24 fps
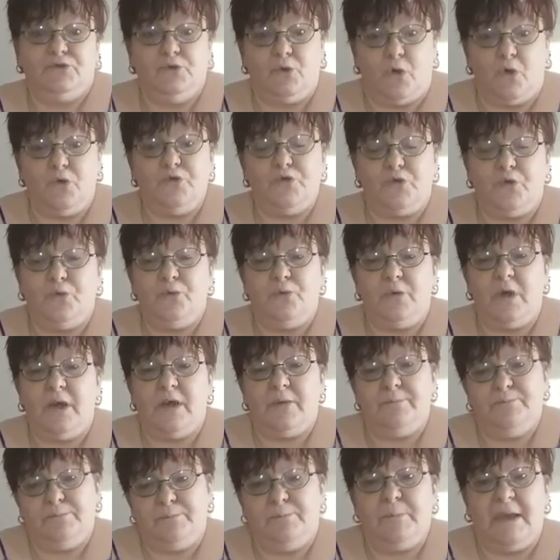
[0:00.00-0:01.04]

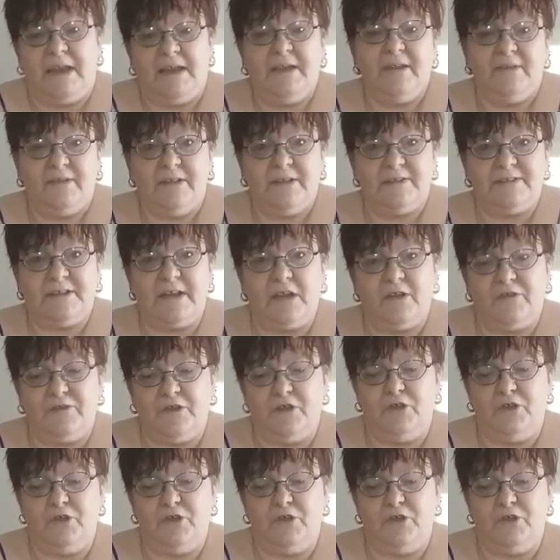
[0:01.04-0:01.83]
also bake this healthy